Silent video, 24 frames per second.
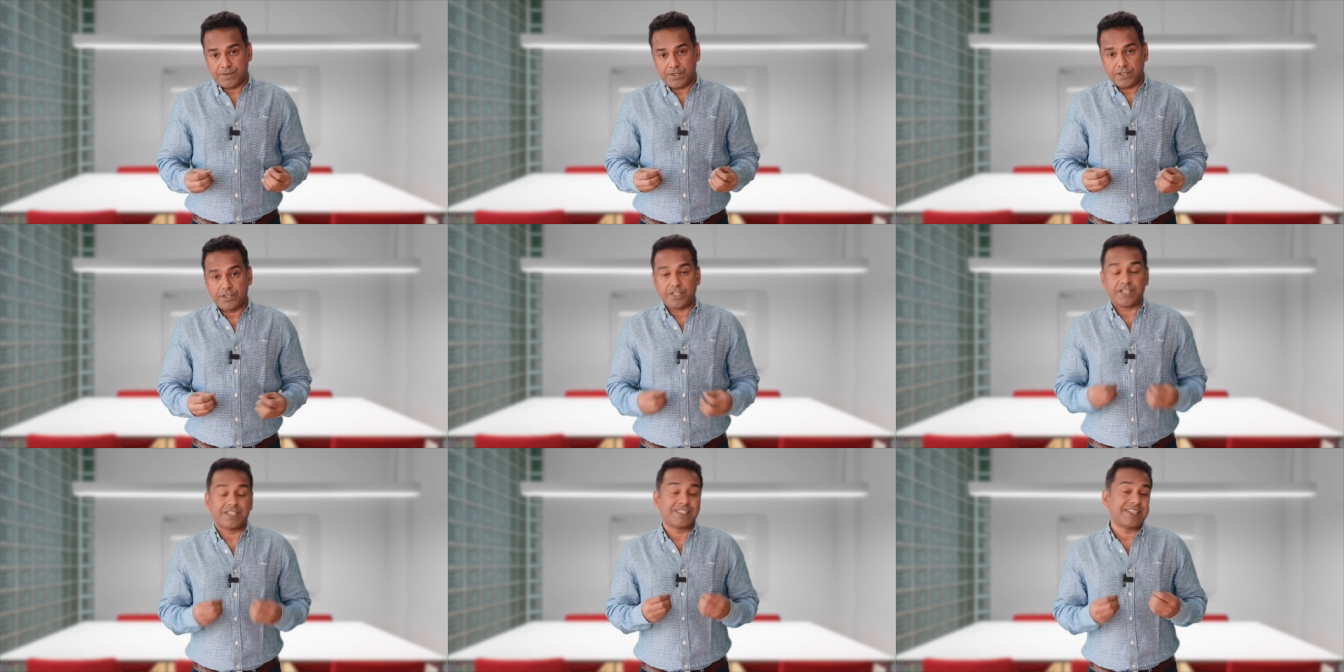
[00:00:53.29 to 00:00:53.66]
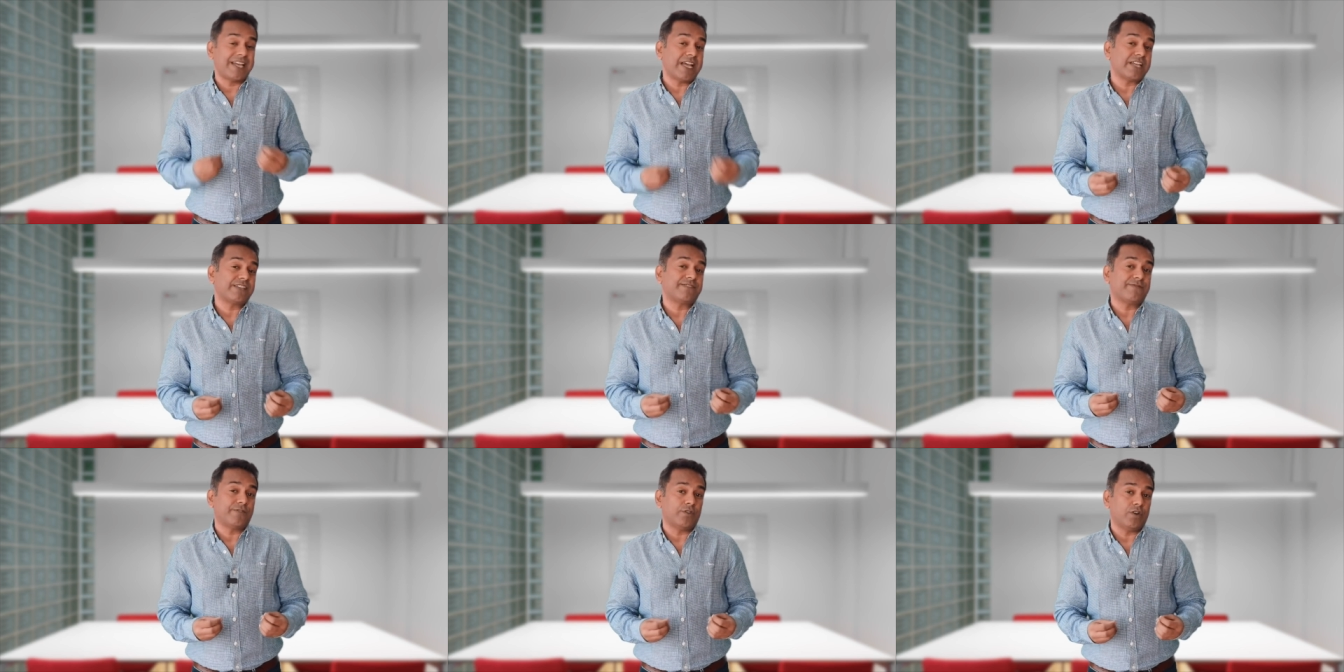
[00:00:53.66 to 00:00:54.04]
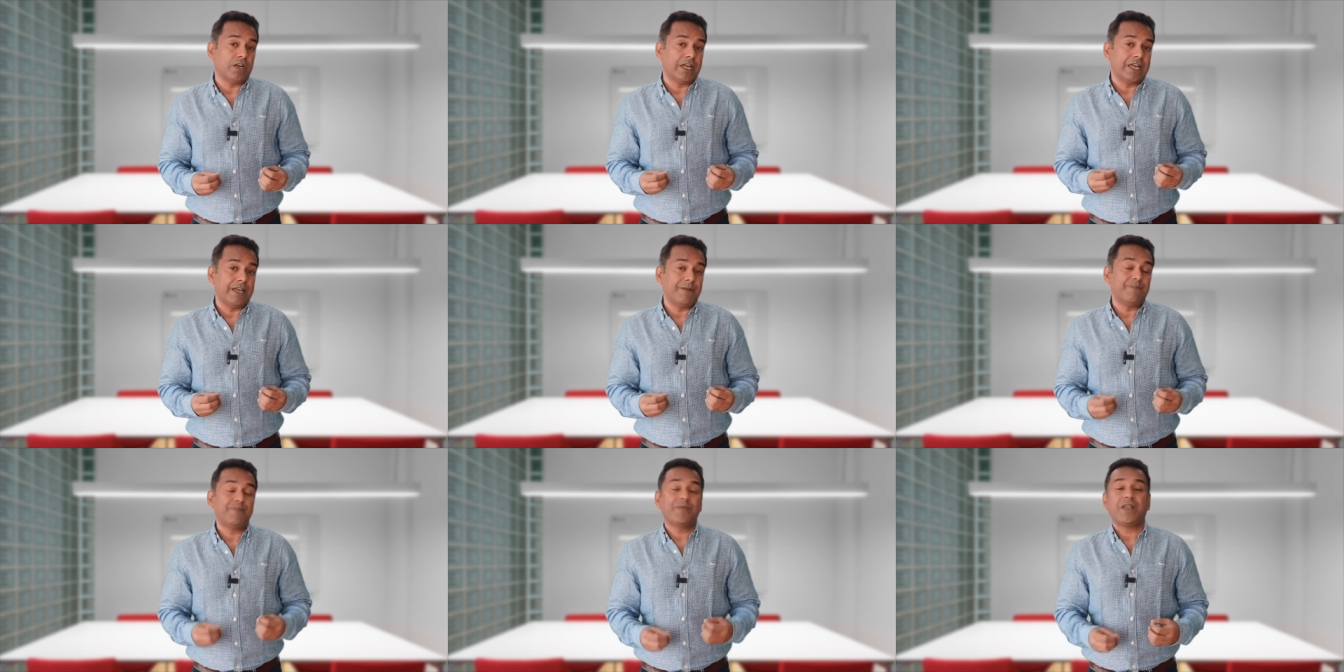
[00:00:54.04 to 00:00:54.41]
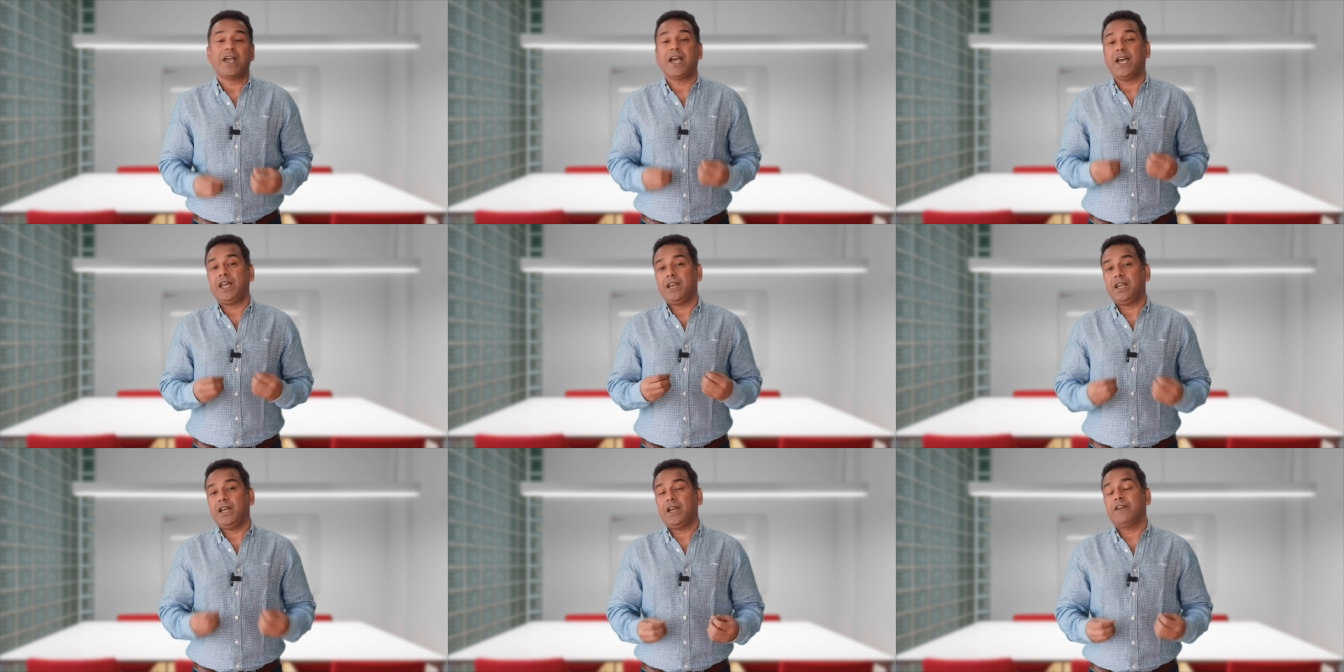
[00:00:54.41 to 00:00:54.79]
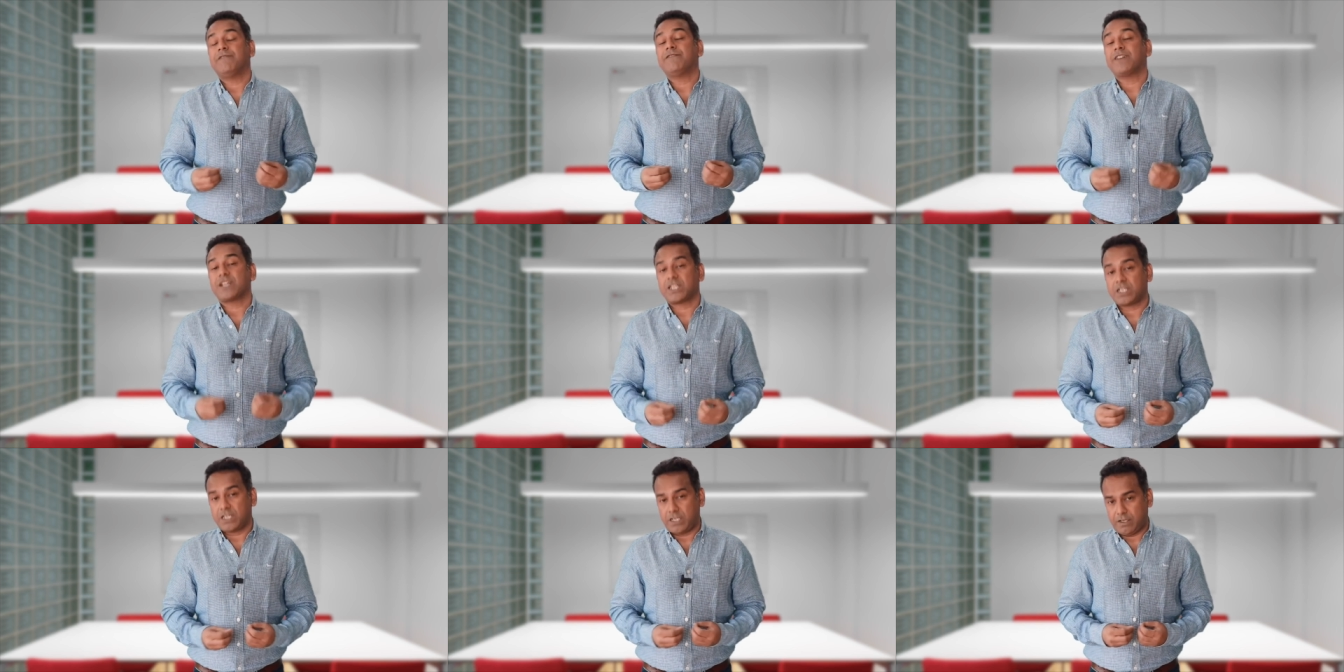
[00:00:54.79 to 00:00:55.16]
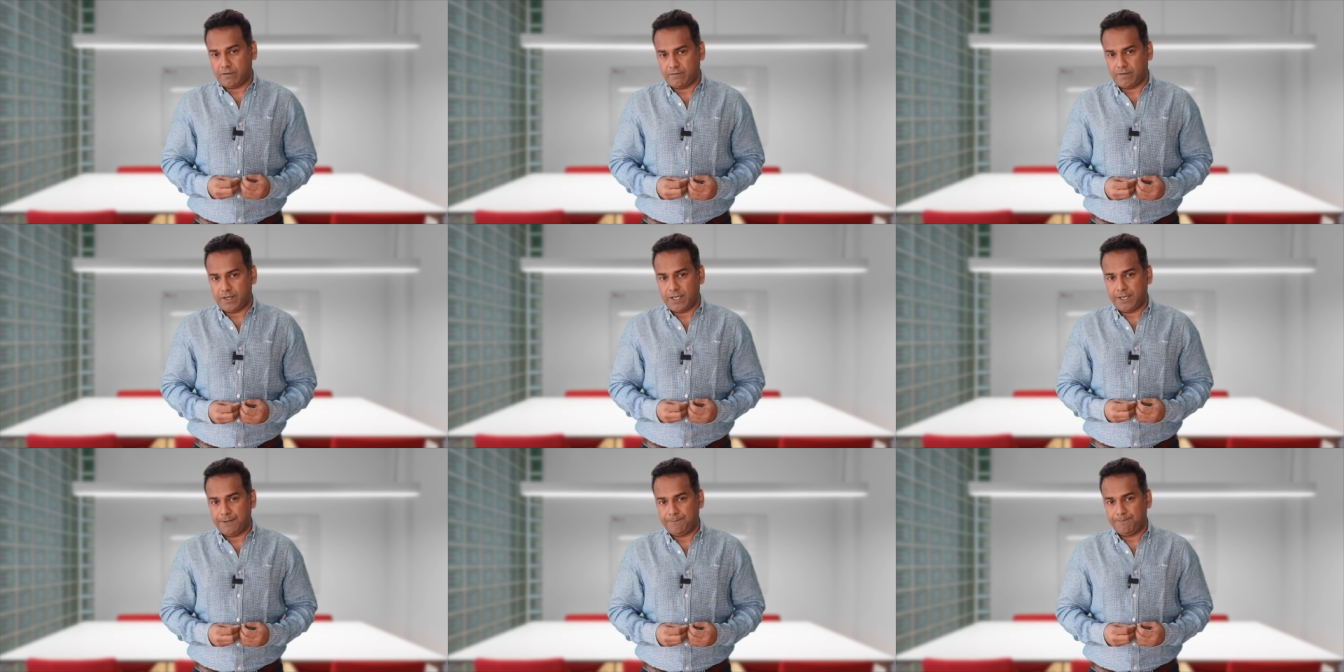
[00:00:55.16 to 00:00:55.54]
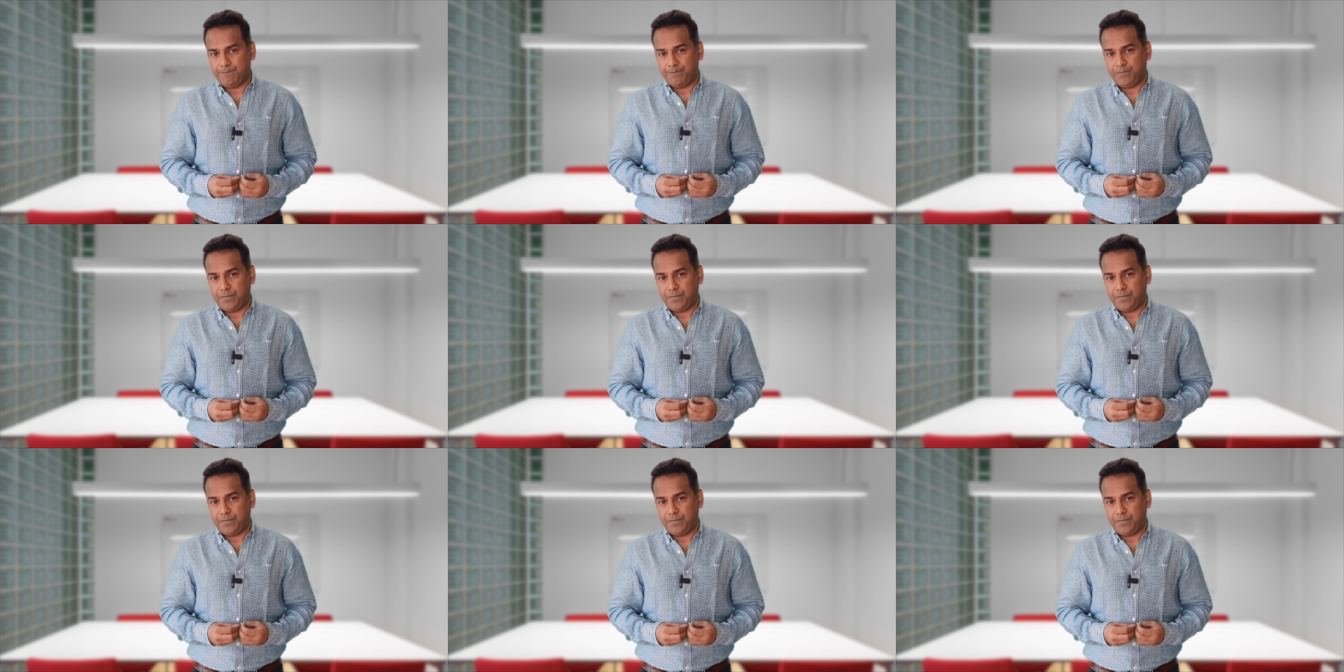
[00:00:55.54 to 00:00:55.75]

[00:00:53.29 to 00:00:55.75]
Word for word: successfully and effectively.